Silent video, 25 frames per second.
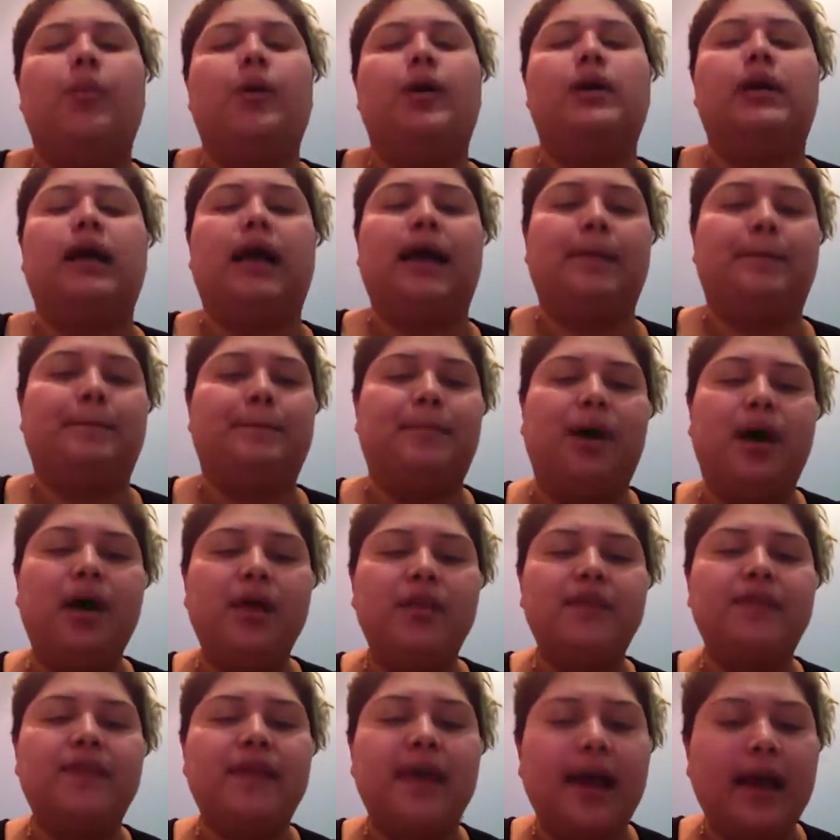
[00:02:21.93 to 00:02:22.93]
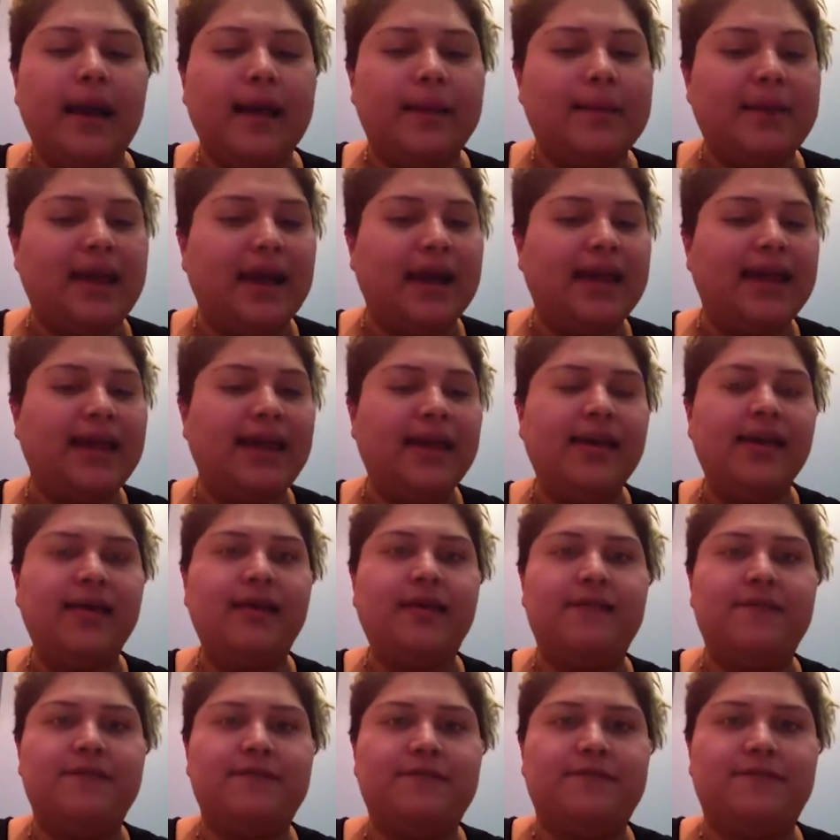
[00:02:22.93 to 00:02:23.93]
Well, I bought that, but I
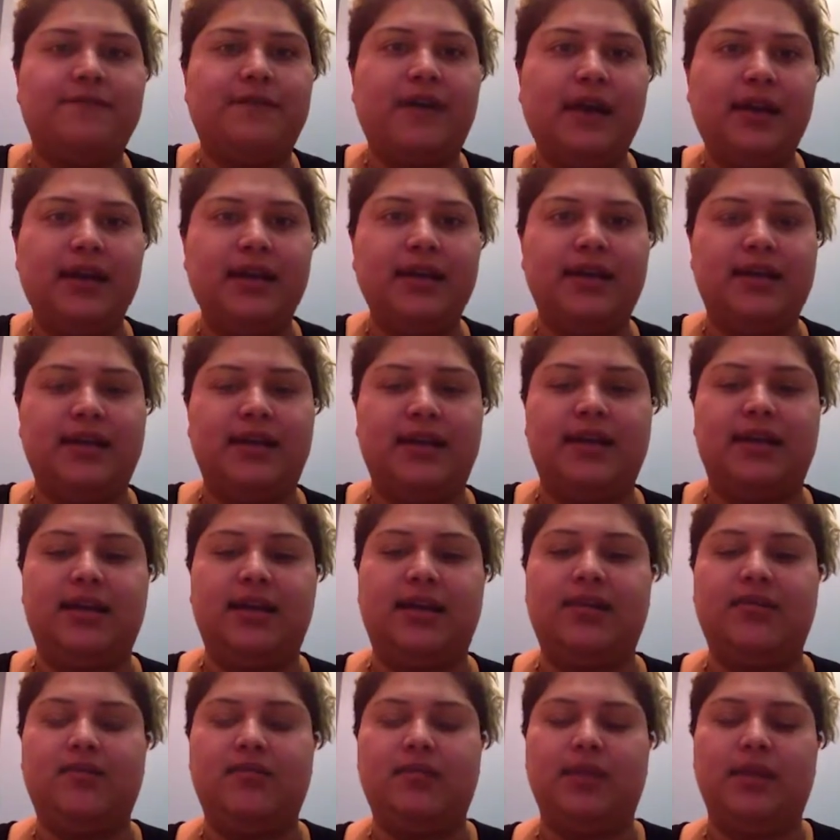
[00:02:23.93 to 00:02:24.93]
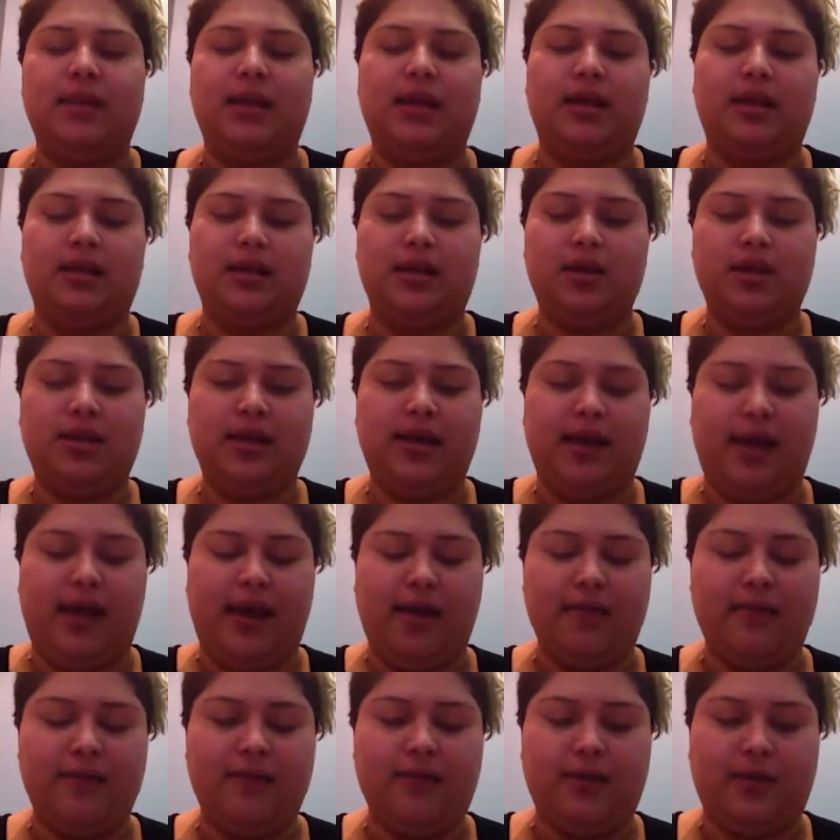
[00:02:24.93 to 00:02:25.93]
can't find it, and I've been like
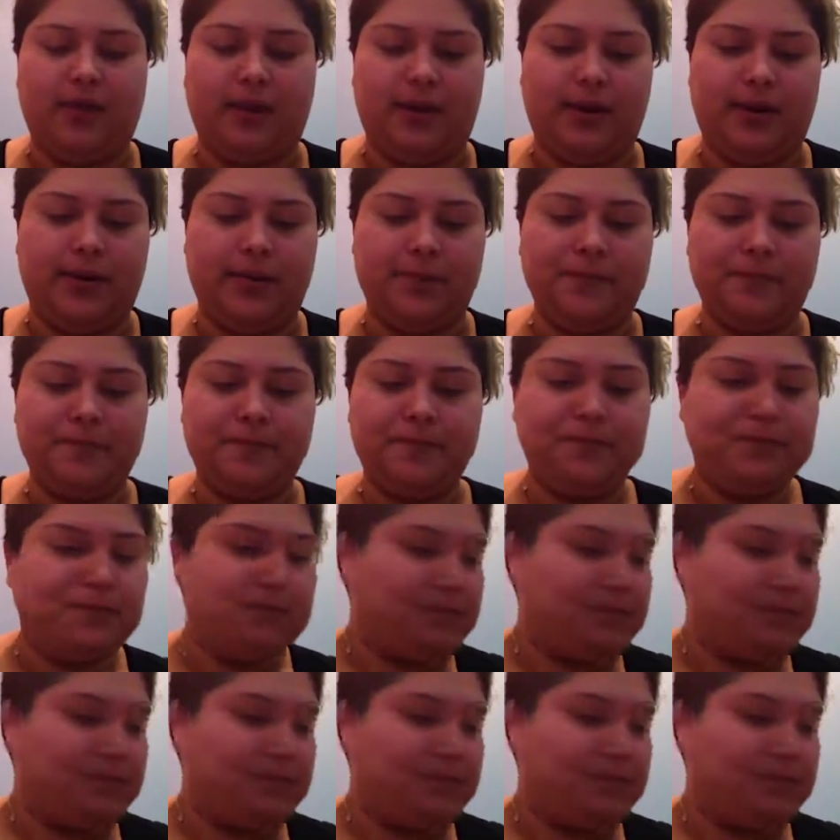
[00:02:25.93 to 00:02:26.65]
looking everywhere